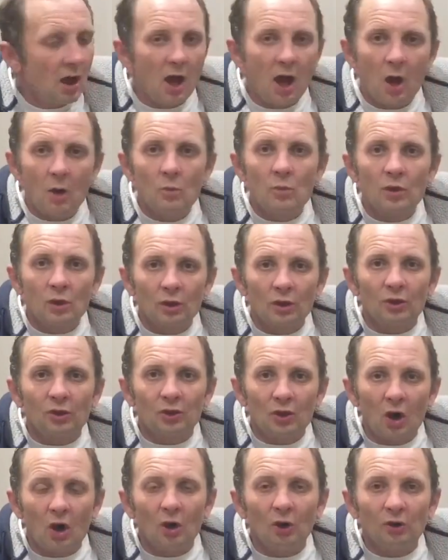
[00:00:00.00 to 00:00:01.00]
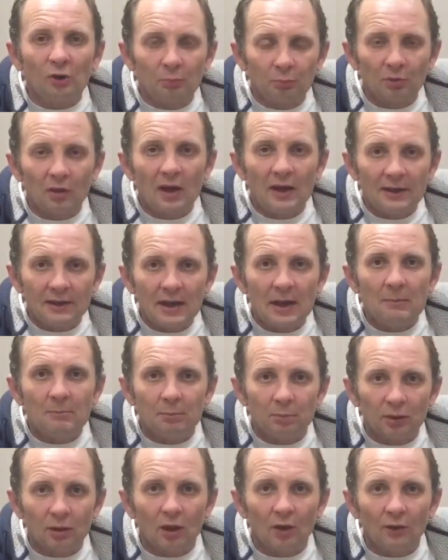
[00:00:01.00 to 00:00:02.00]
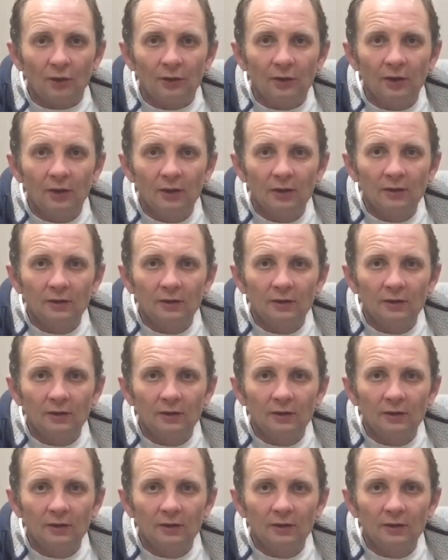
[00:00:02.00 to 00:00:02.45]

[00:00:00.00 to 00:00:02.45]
and we're going to start spraying them plots.